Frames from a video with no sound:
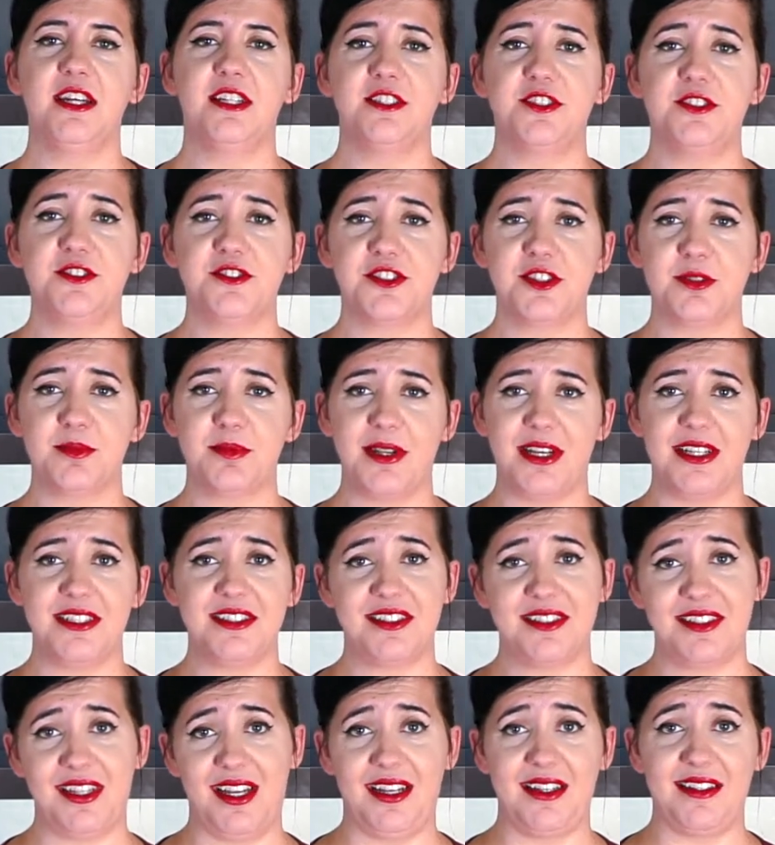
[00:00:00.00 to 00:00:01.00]
to some
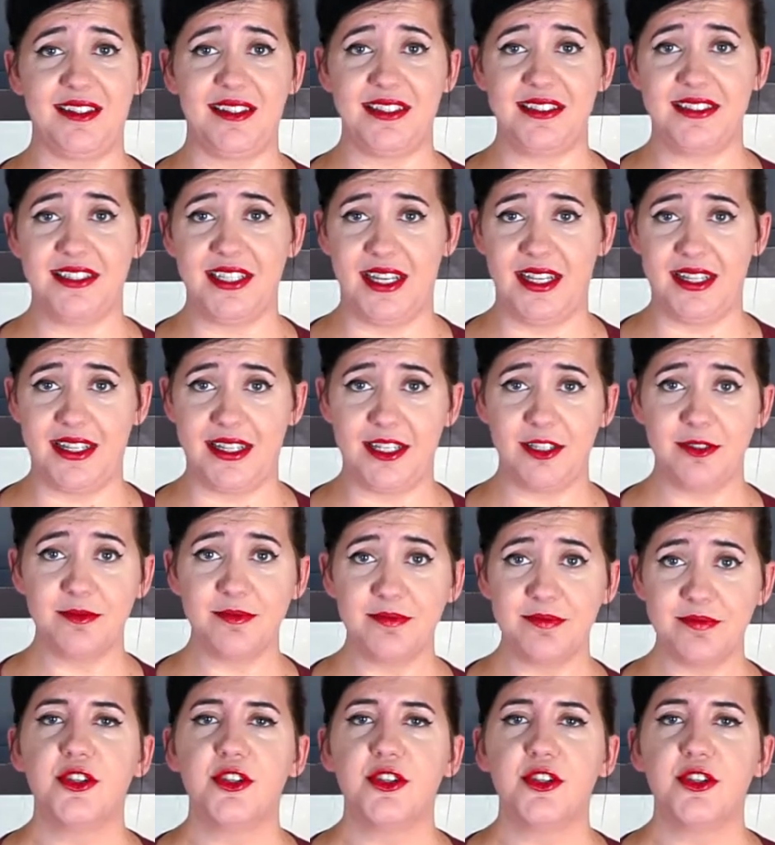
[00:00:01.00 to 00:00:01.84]
nice tagliatelle.